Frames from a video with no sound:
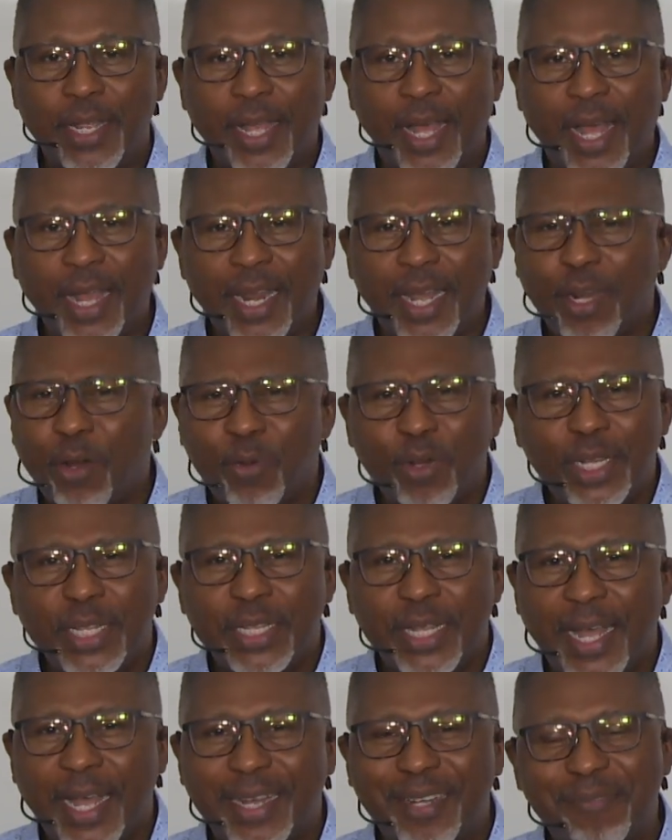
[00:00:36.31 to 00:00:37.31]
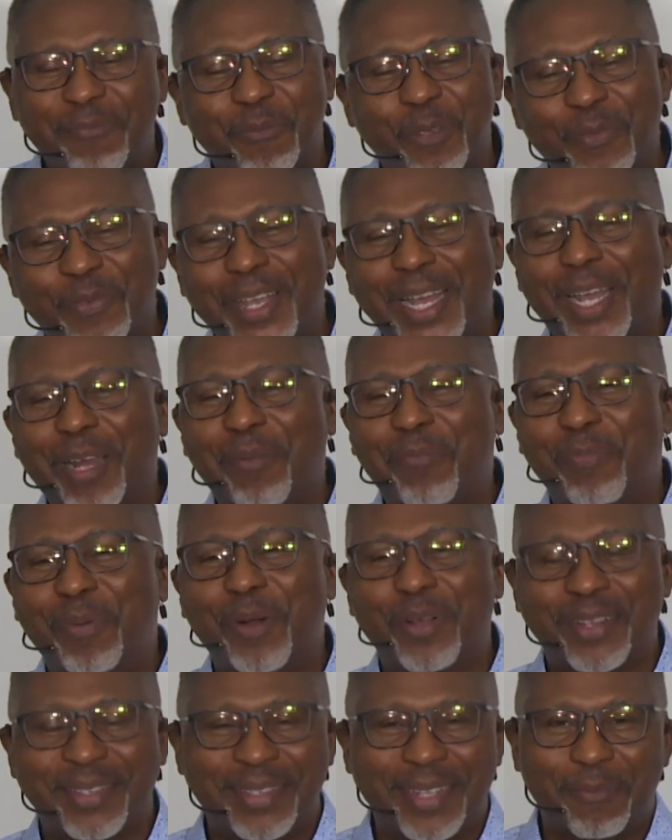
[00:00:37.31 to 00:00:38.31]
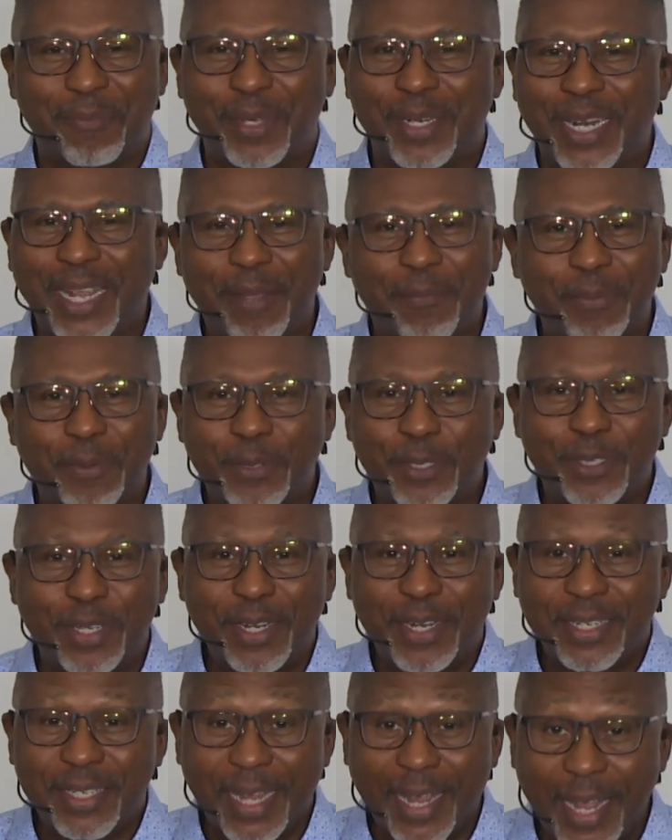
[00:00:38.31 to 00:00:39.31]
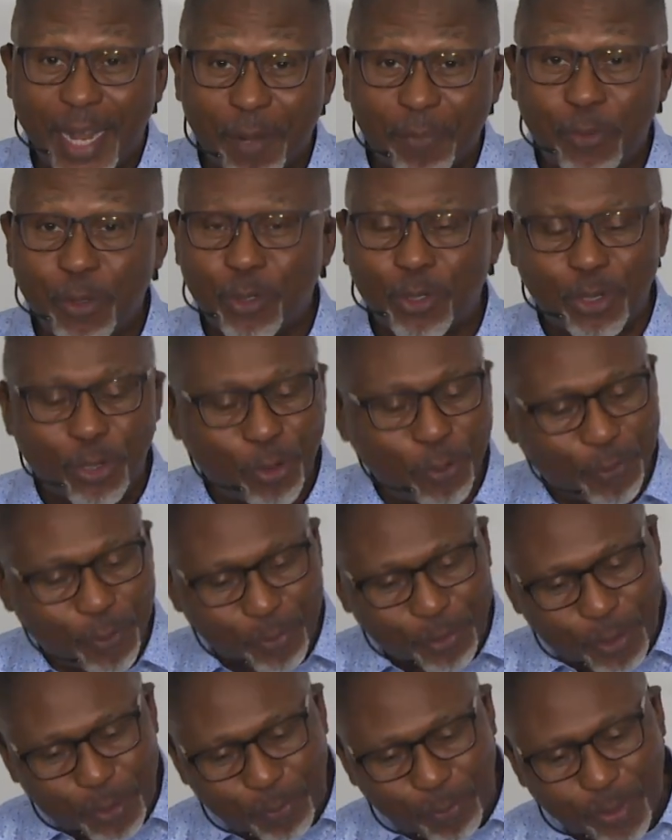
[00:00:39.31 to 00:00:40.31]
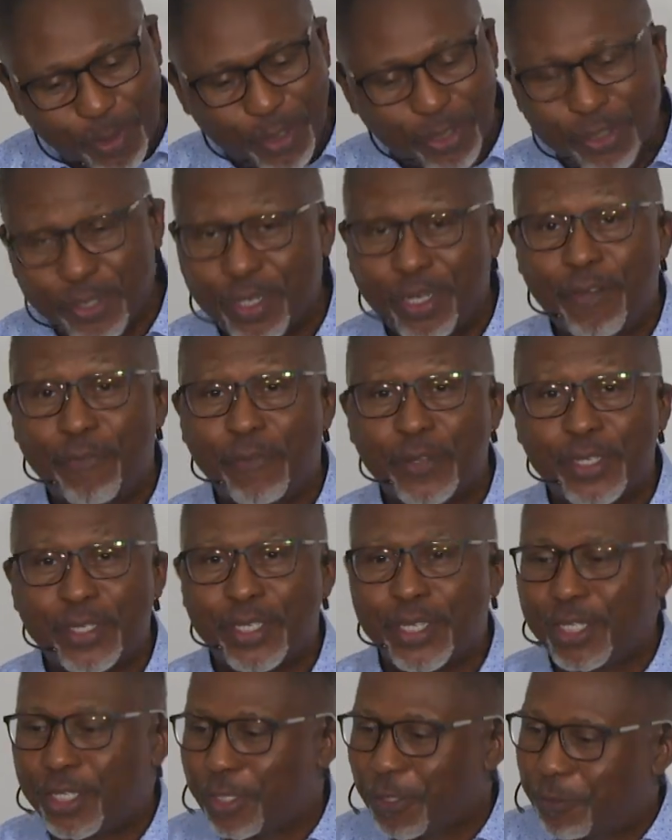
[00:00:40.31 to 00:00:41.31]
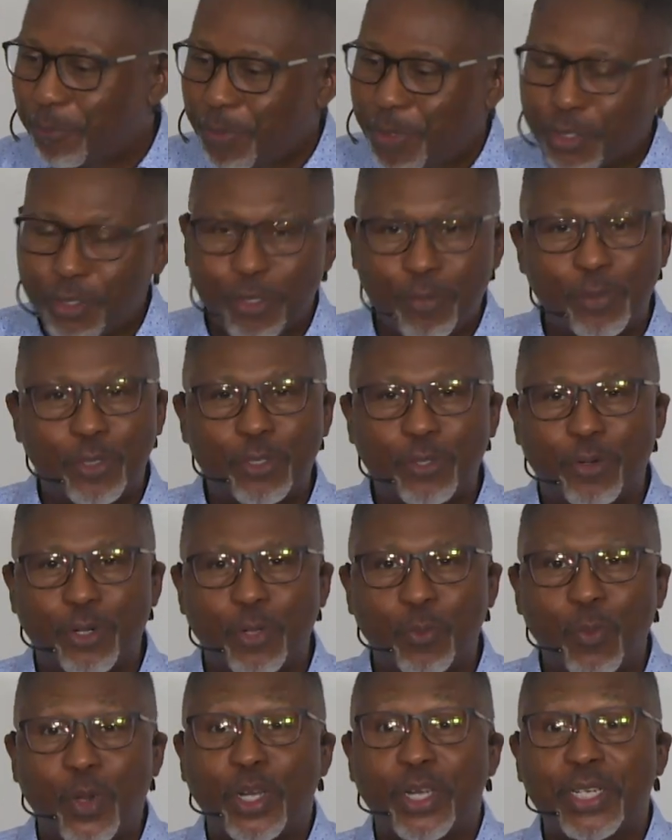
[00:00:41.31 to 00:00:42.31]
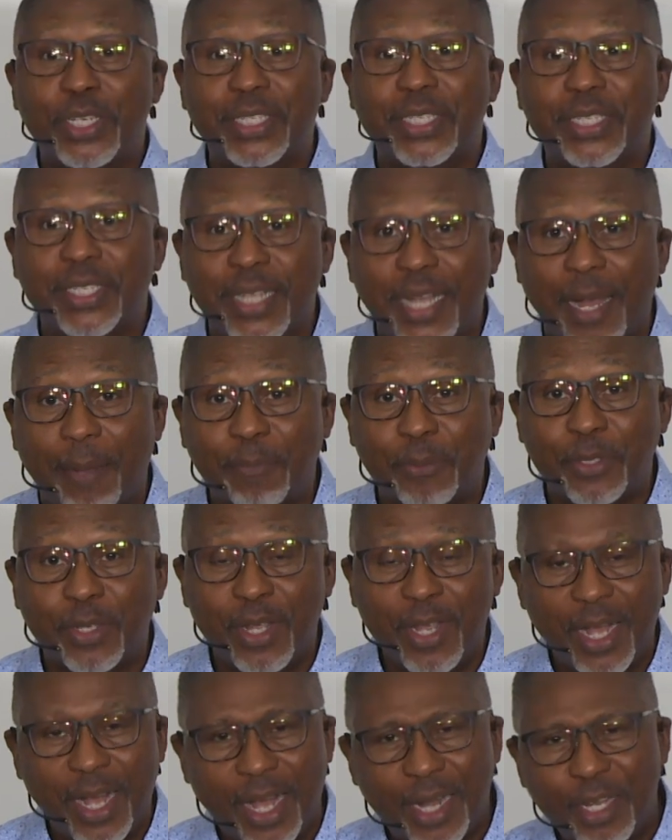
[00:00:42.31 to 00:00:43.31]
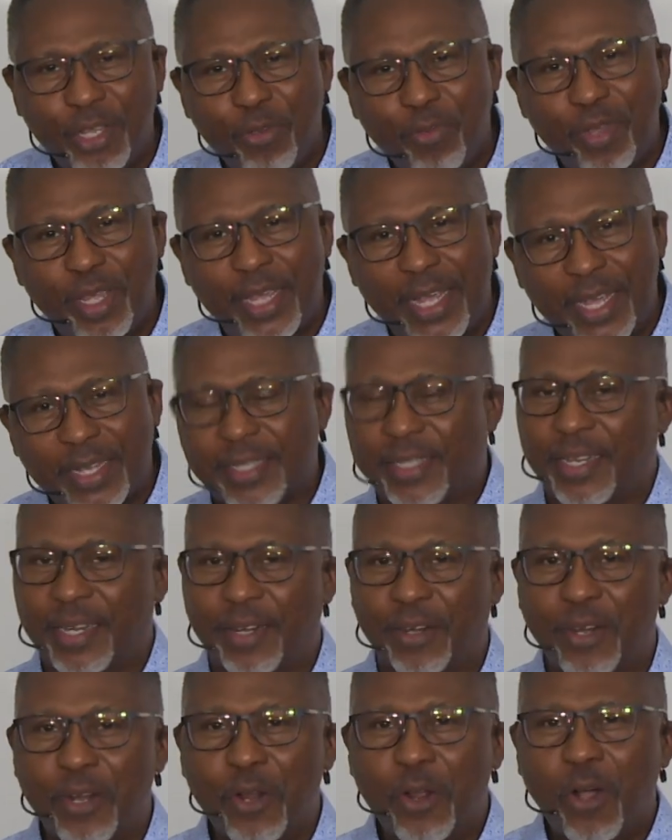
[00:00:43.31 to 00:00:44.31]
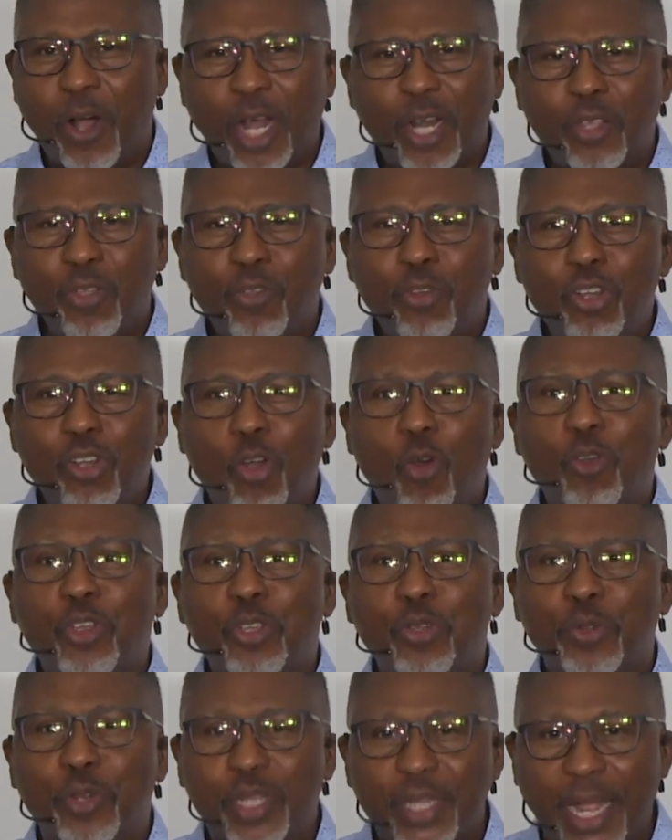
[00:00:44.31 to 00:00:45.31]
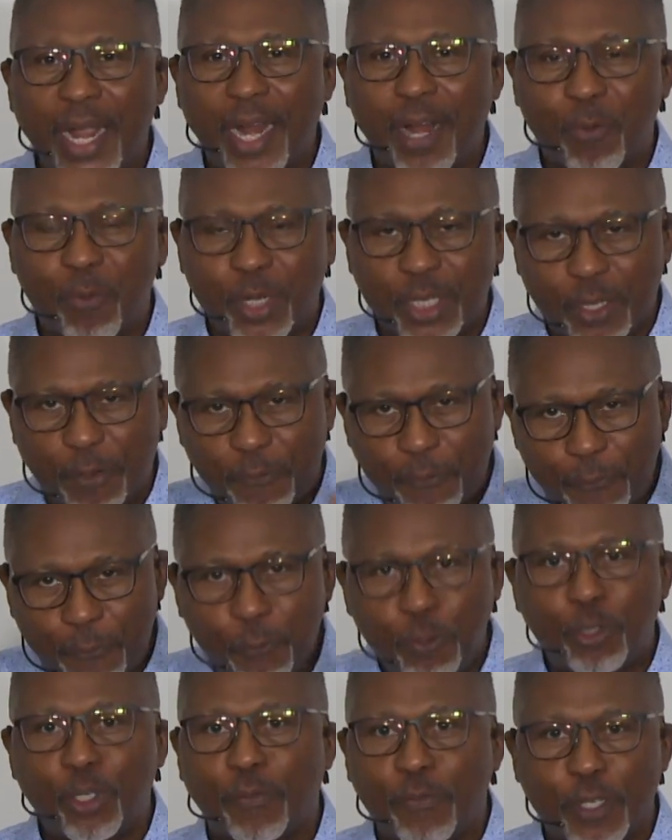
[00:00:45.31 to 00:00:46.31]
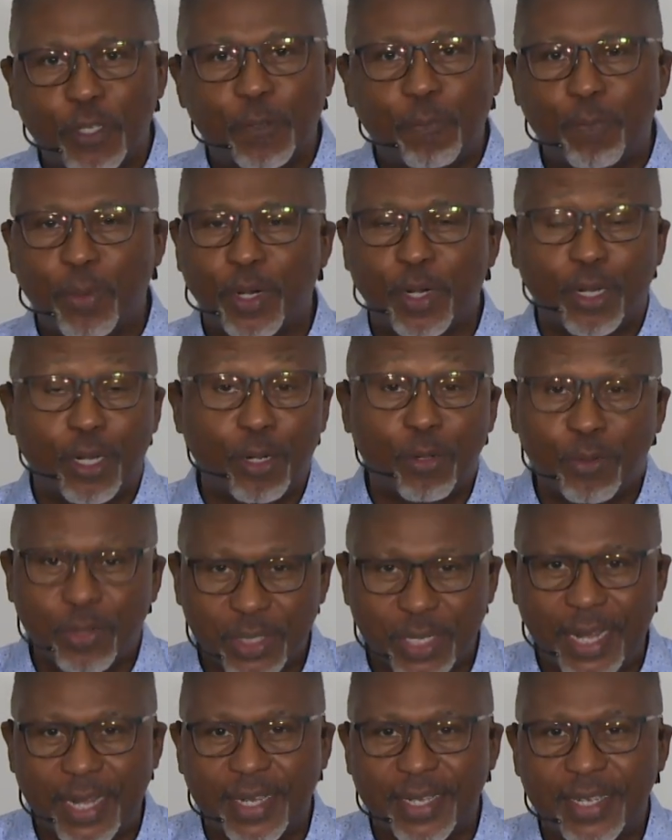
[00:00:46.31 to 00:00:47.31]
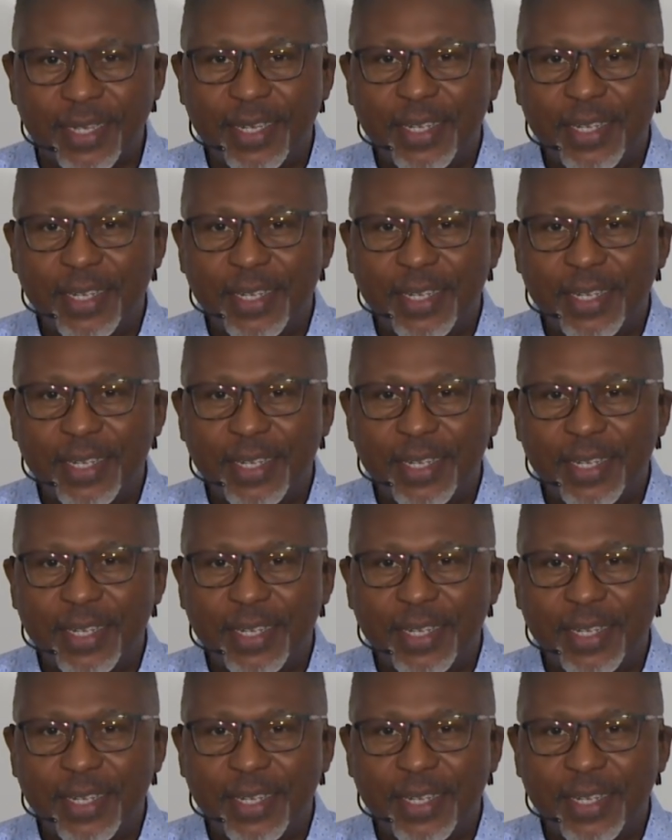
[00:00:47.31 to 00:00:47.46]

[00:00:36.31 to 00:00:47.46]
And not only that, we've got a book that will be able to help you to go from spiritual infancy to spiritual maturity. What are the steps? How do you get there? How do you know you're there? What the fruit of the Spirit looks like?